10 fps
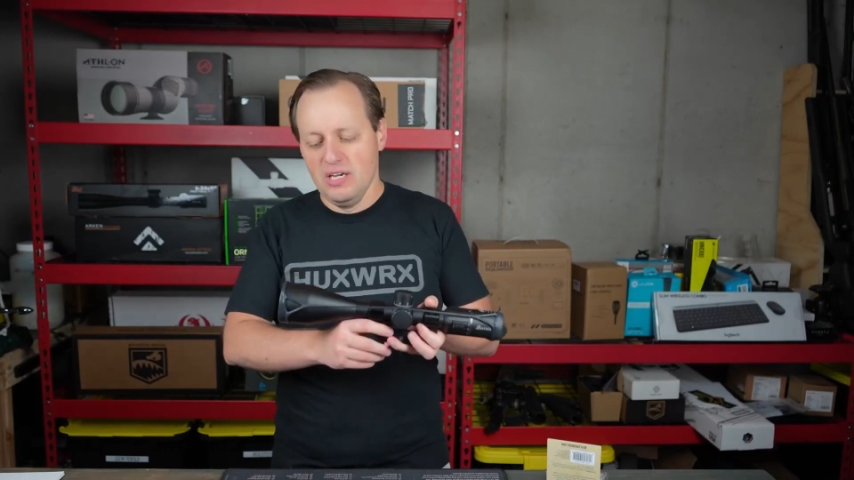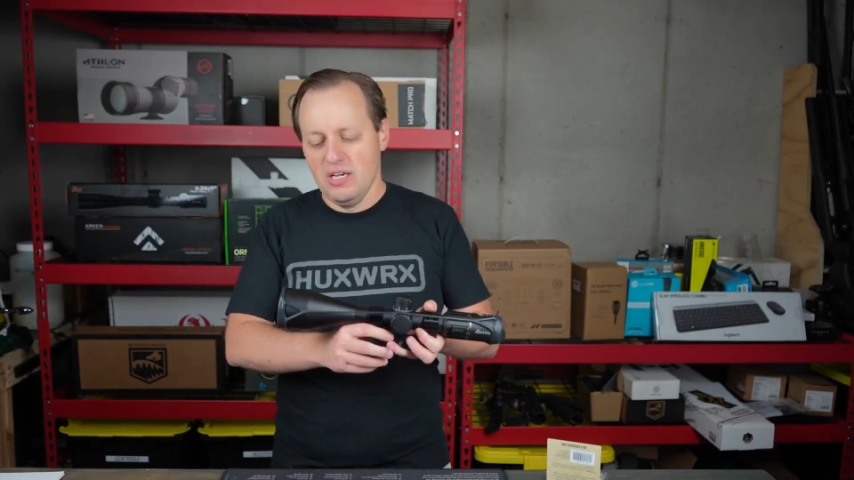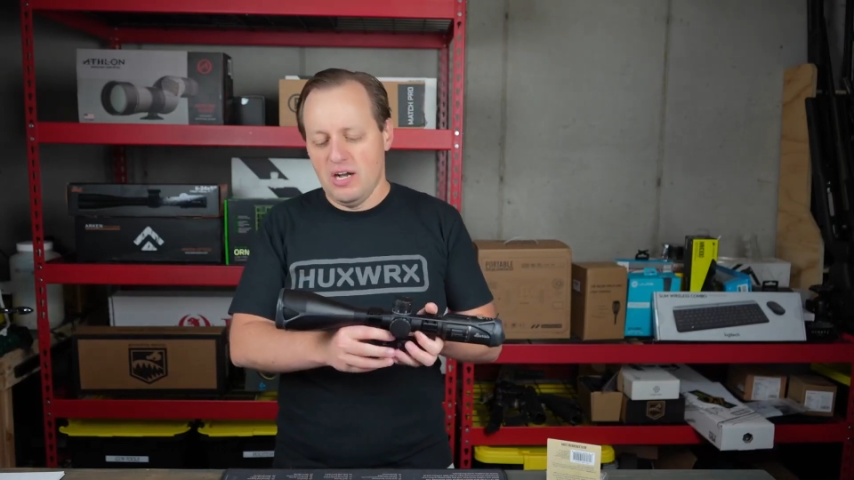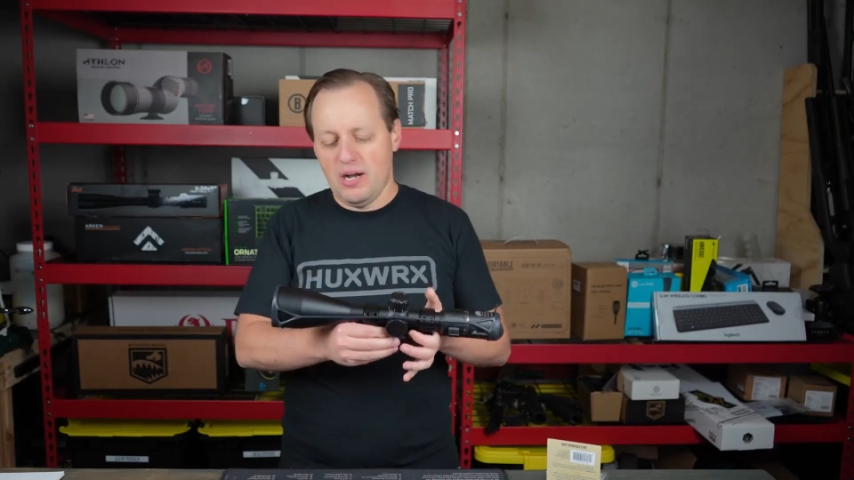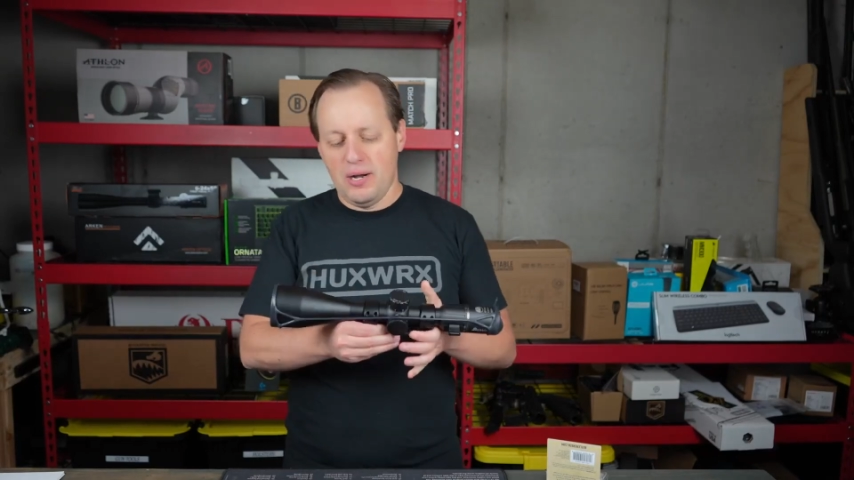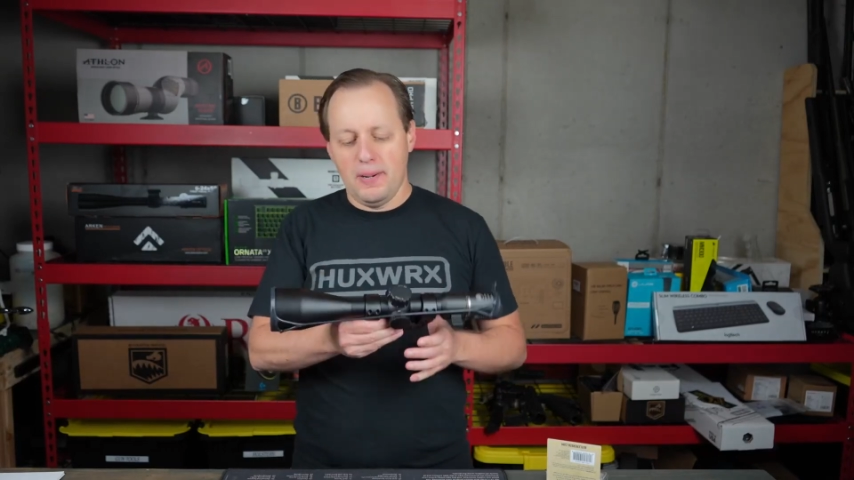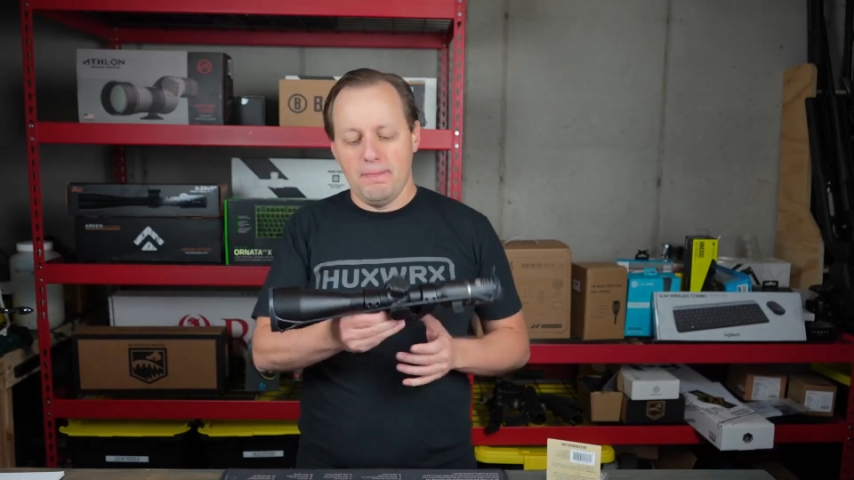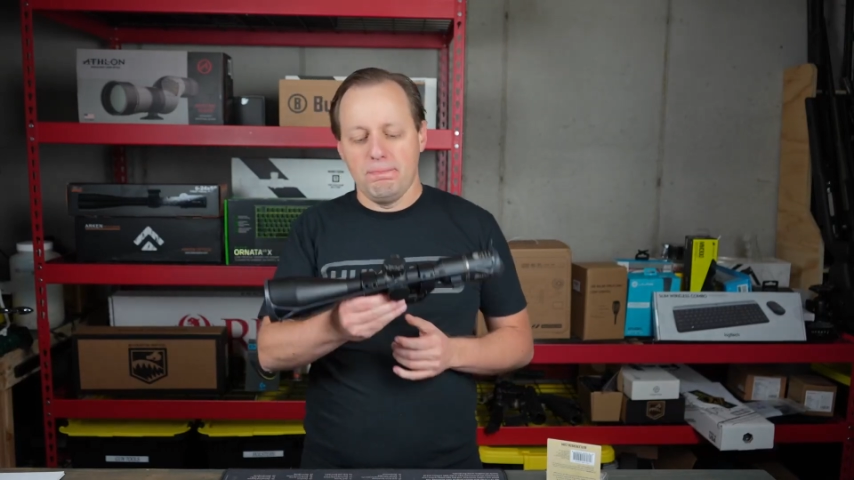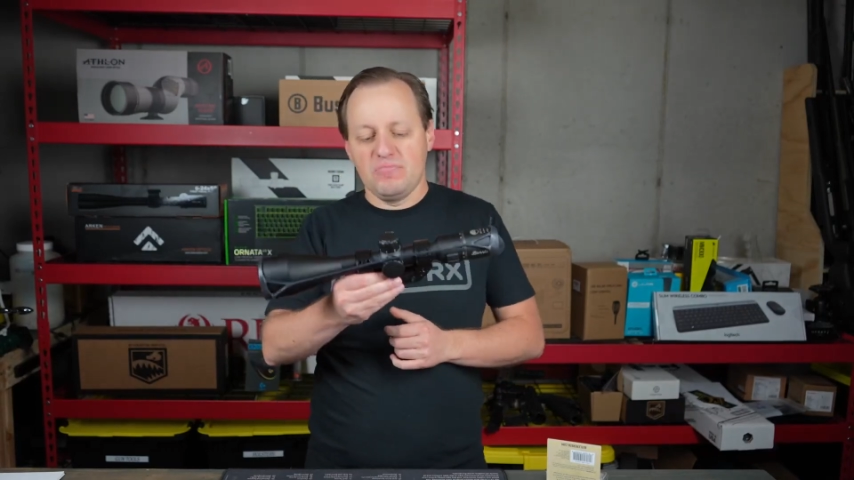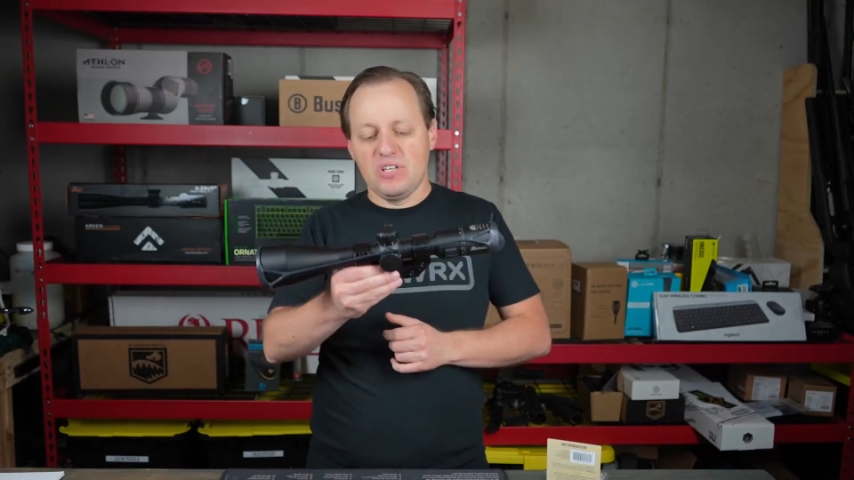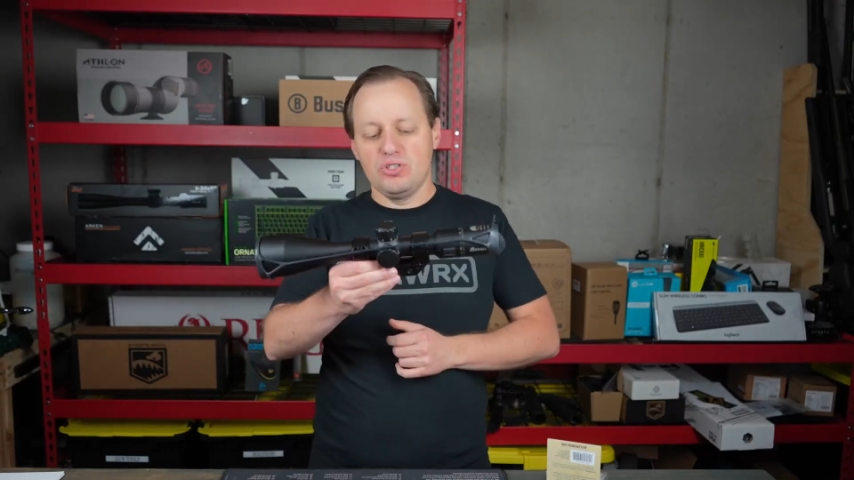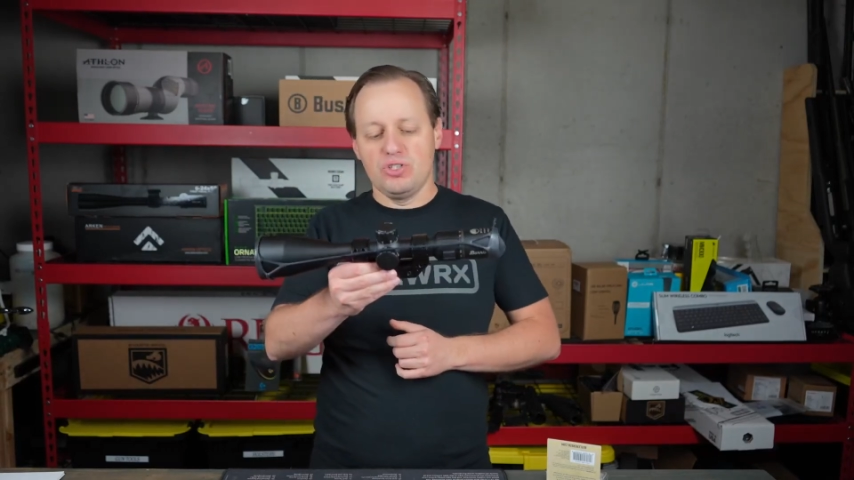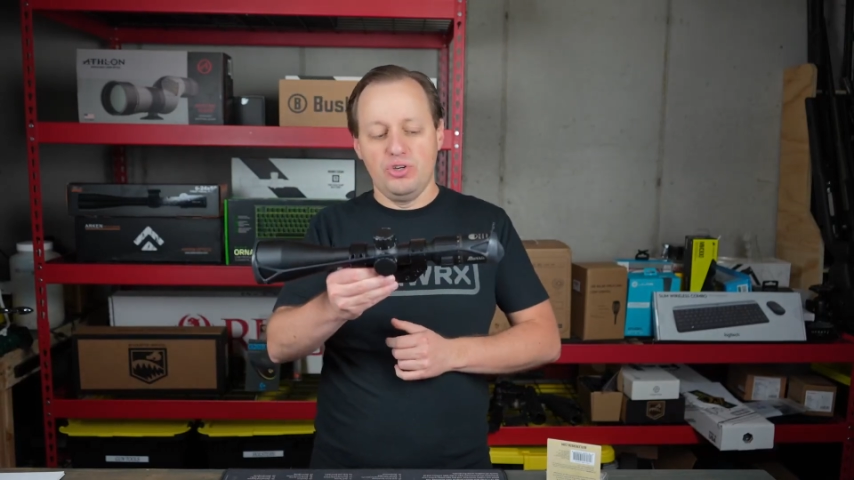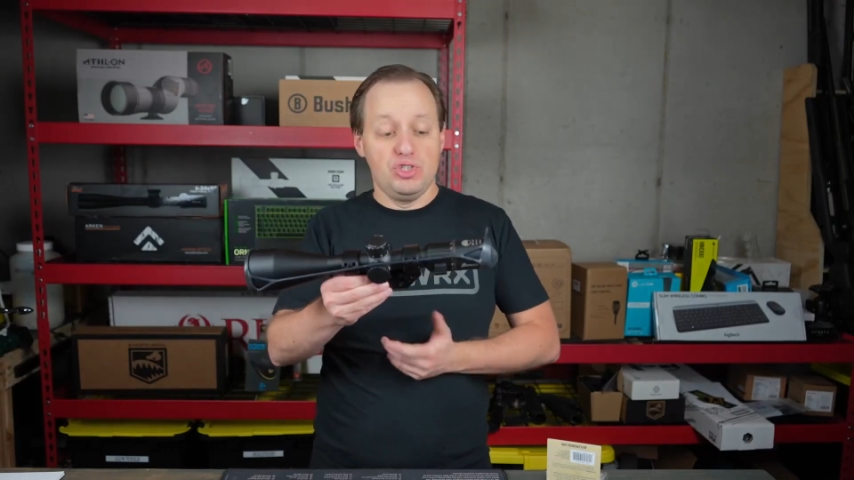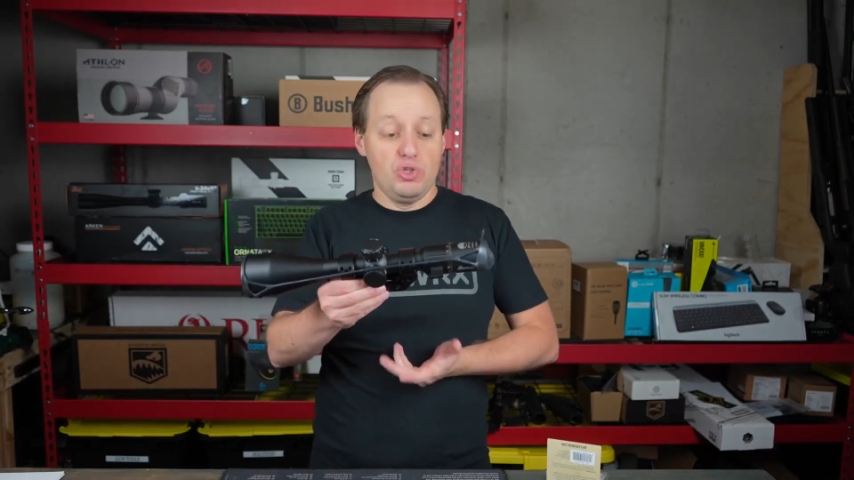So
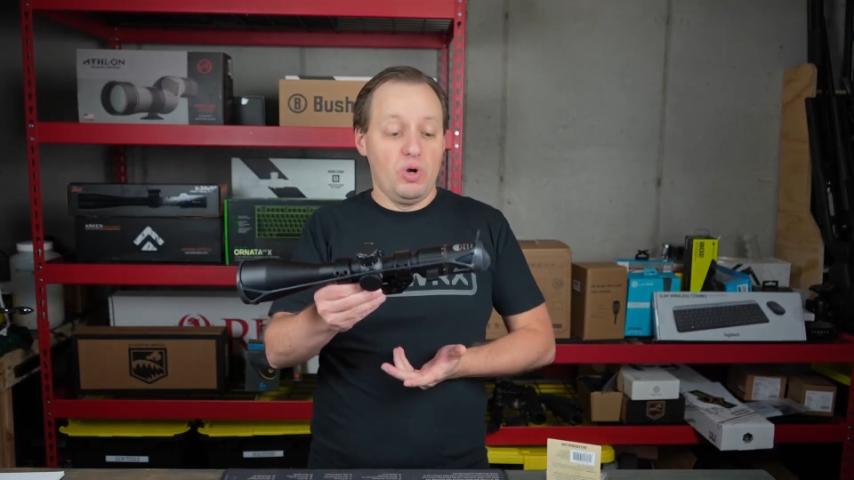you do